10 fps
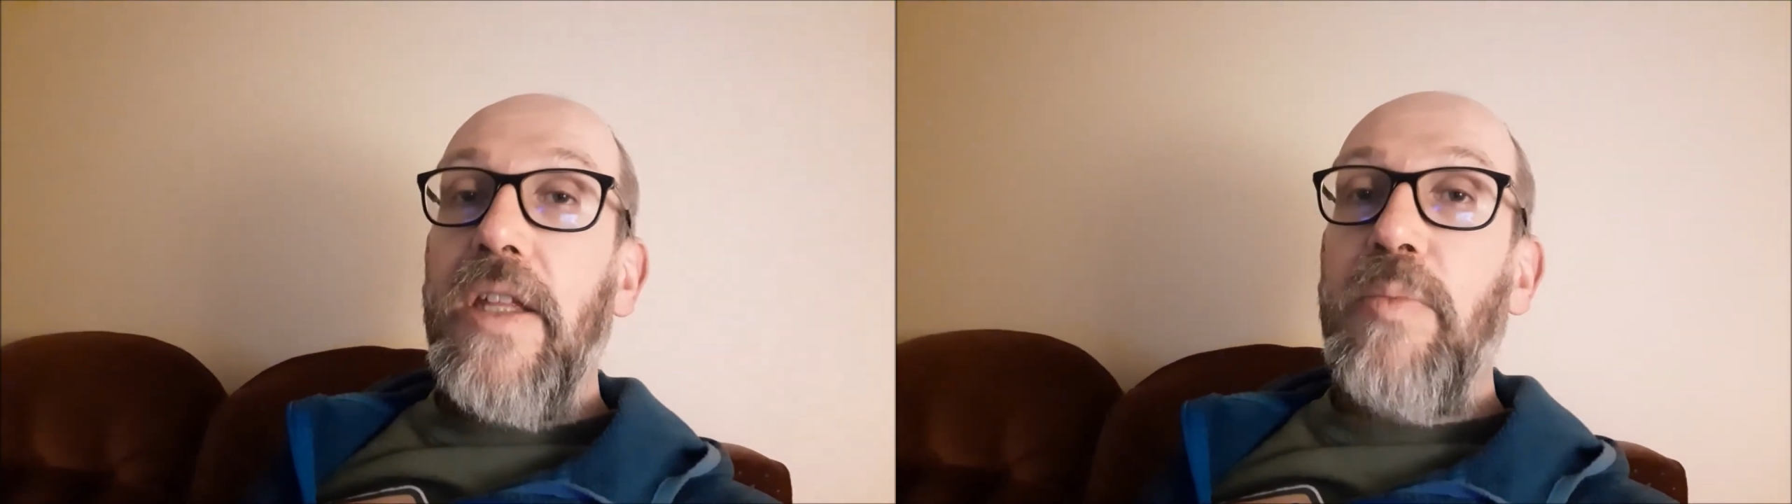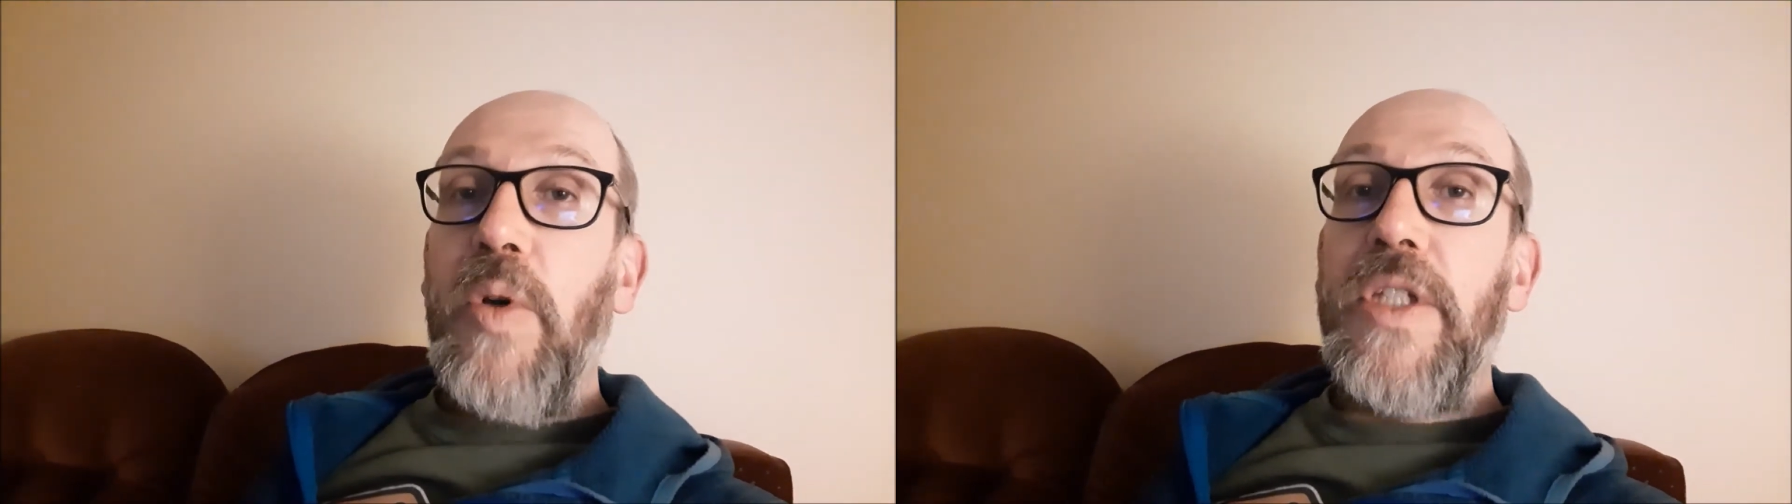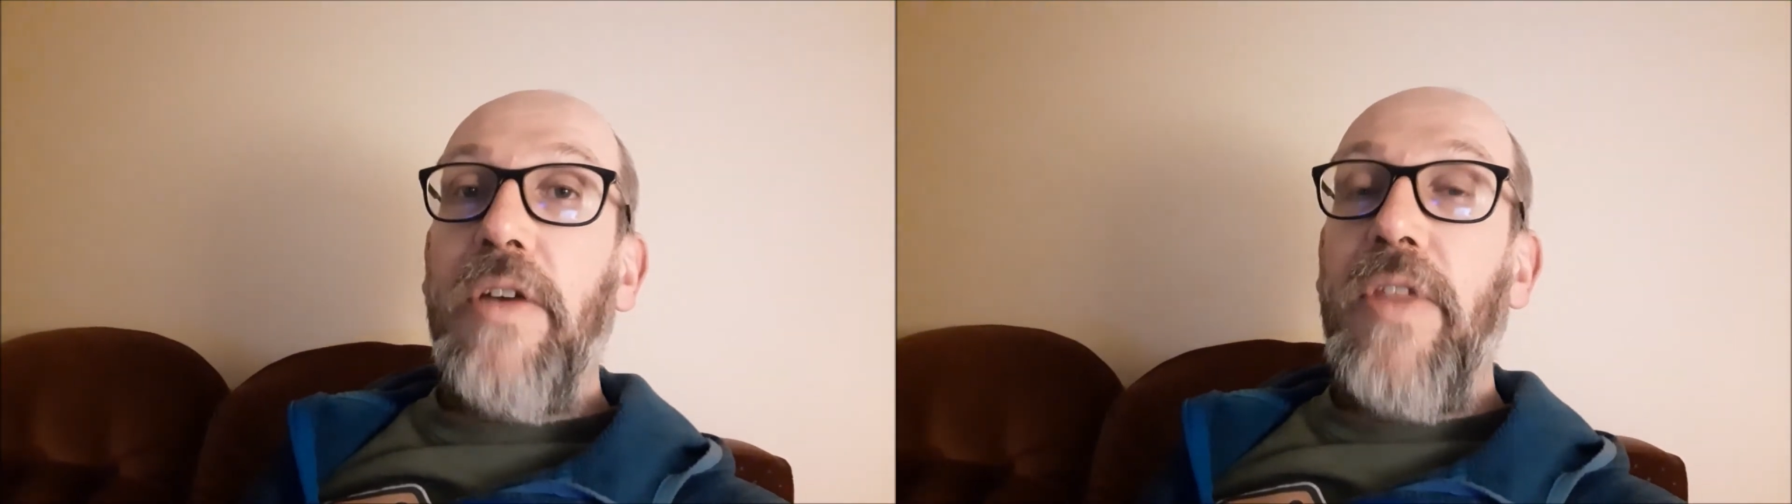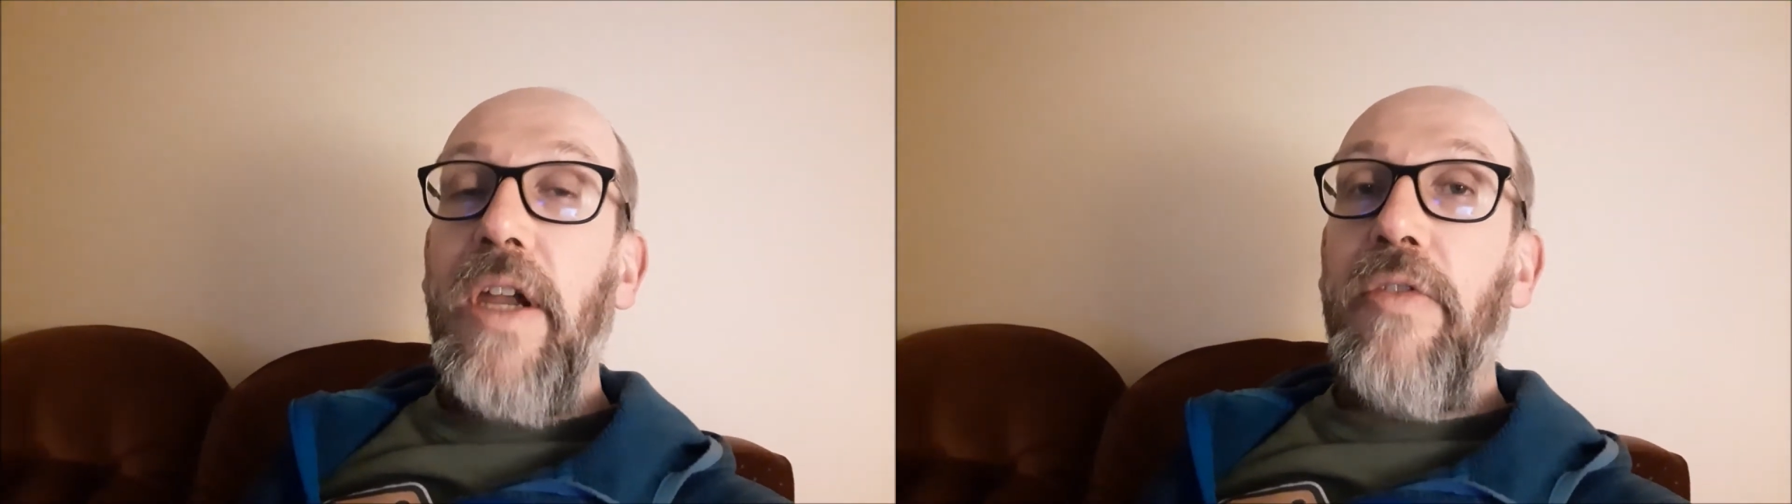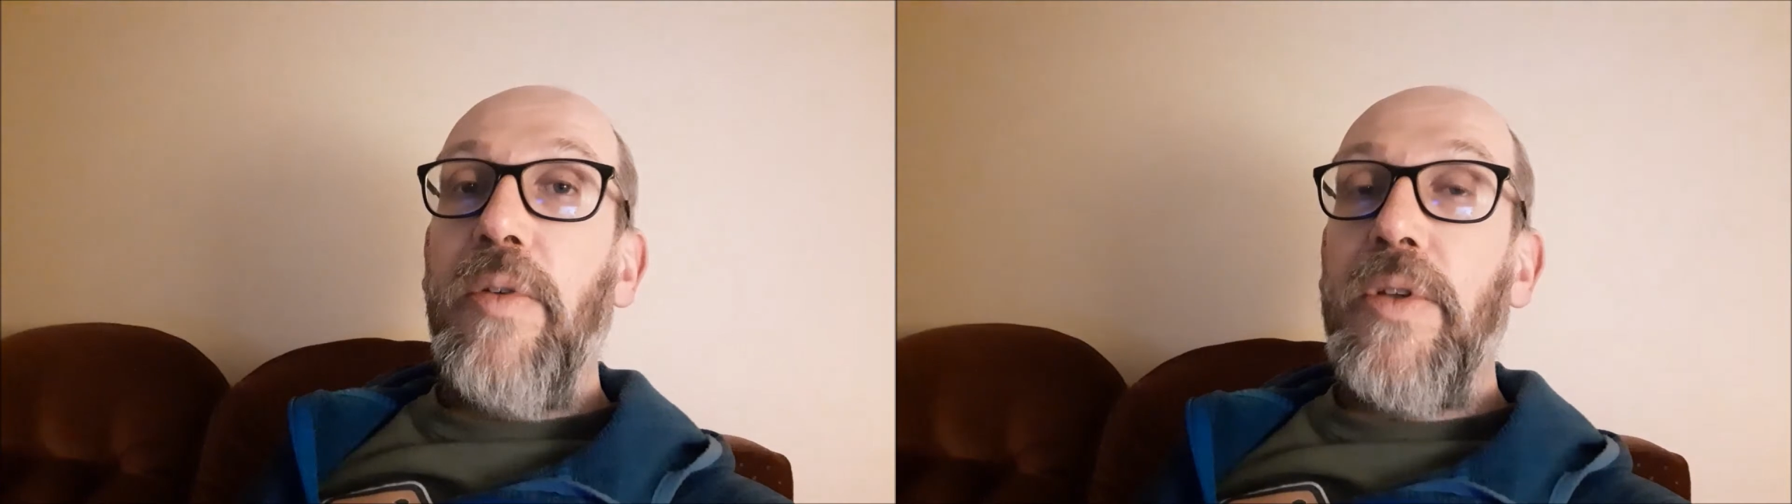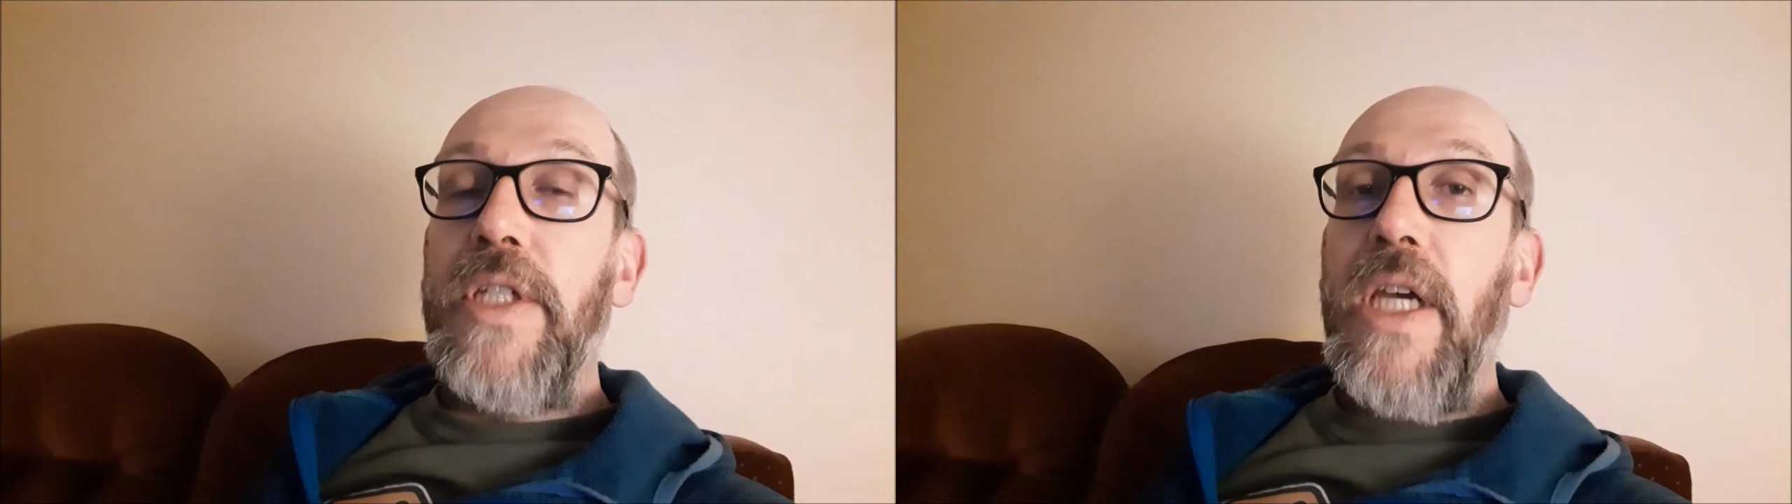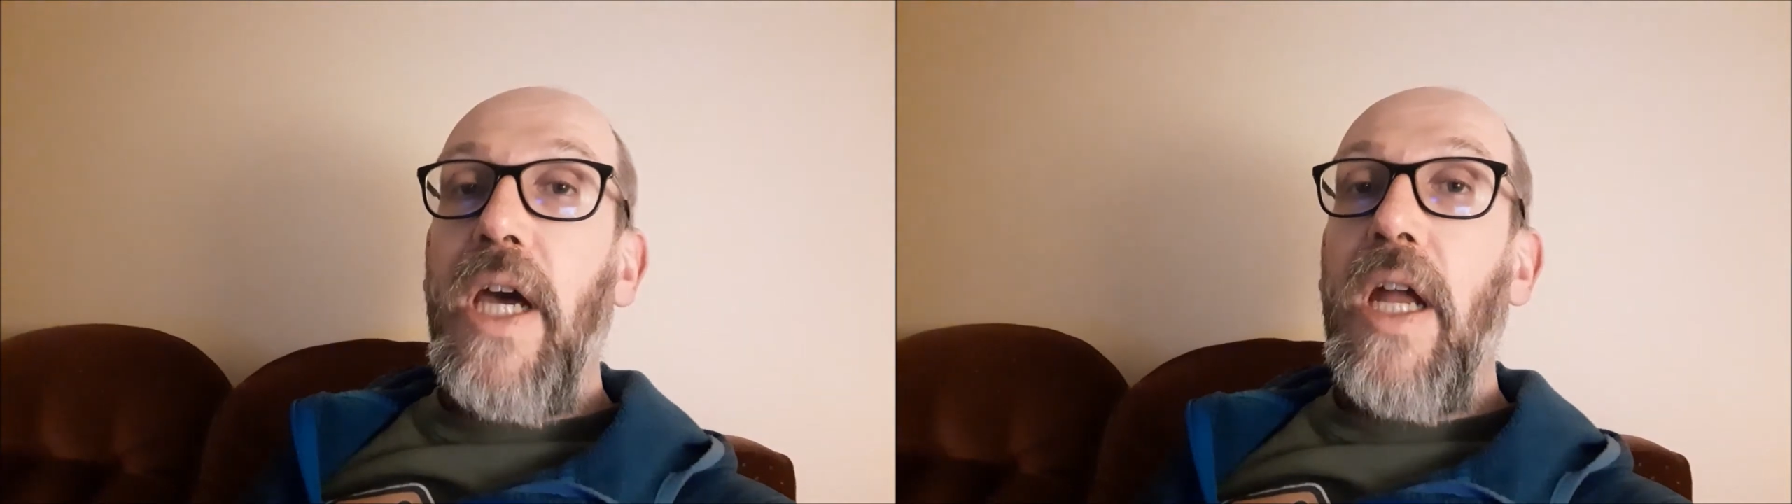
There's more stuff there if you want it,